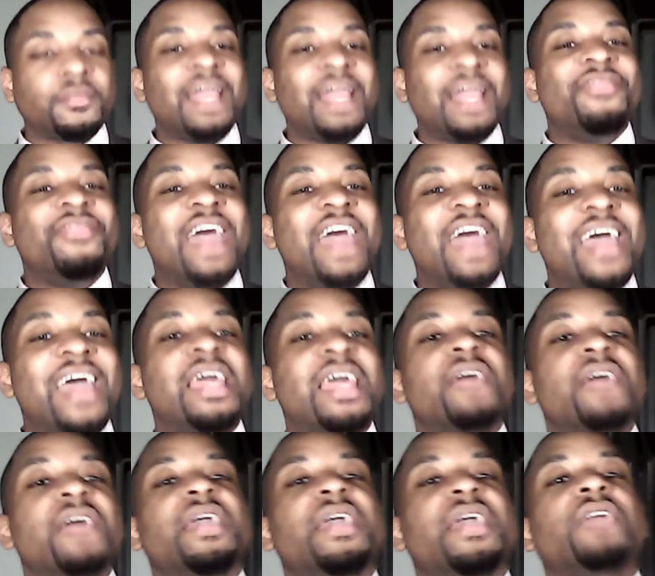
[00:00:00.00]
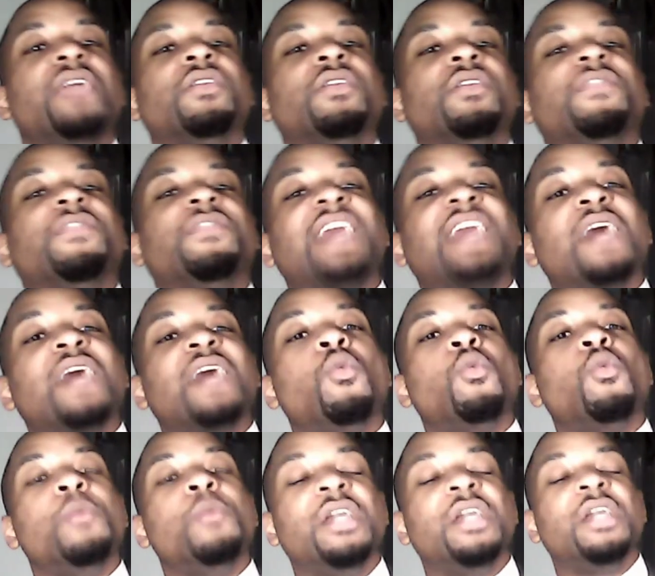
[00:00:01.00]
that the stock will
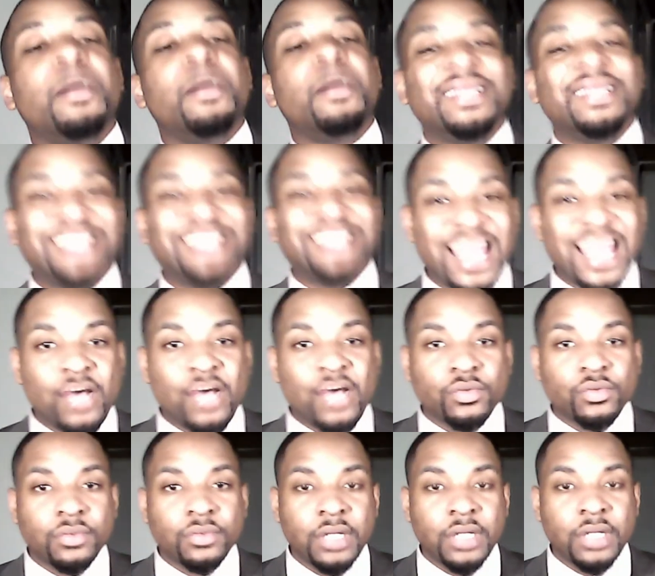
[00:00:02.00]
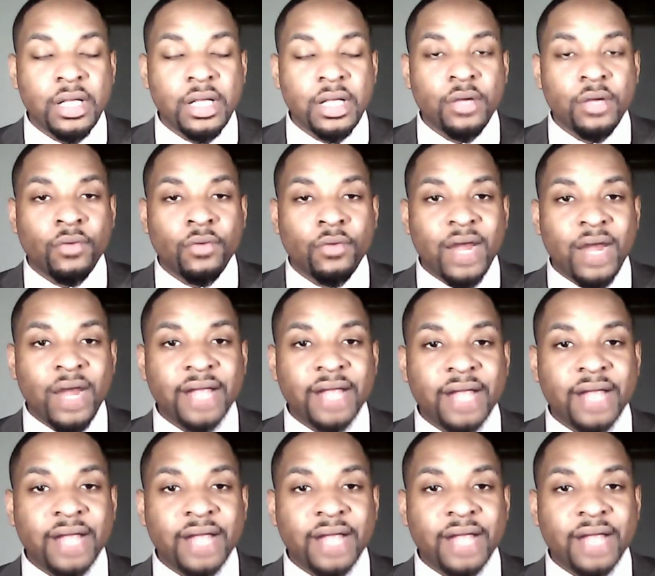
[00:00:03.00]
be coming down, right?